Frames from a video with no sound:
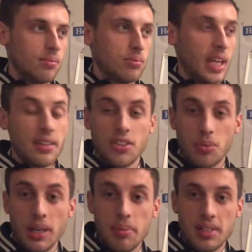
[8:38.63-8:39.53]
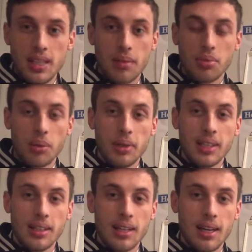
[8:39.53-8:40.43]
10 to 20% probably
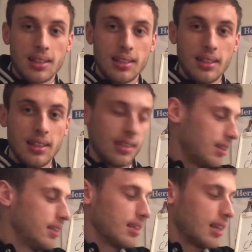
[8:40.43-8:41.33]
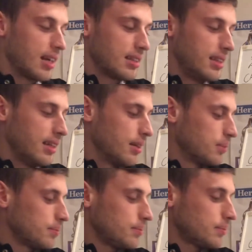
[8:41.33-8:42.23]
in the last year.
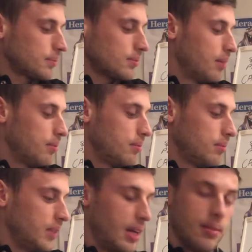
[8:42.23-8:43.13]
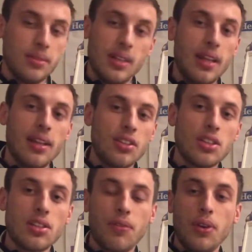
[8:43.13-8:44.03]
There's
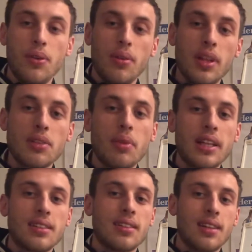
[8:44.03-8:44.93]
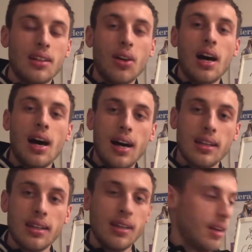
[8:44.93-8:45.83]
just a few. It's a lot
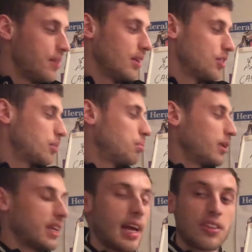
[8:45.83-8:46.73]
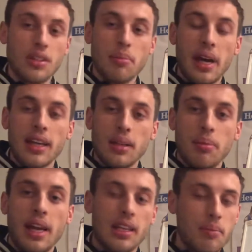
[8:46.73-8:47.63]
harder than just putting cash in the bank and
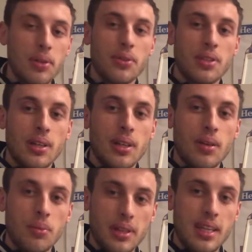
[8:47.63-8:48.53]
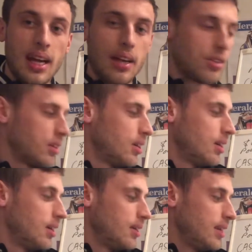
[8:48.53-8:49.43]
paying your bills with the cash.
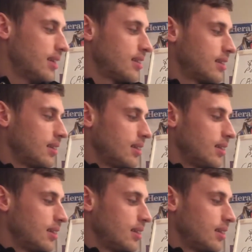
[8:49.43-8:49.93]
This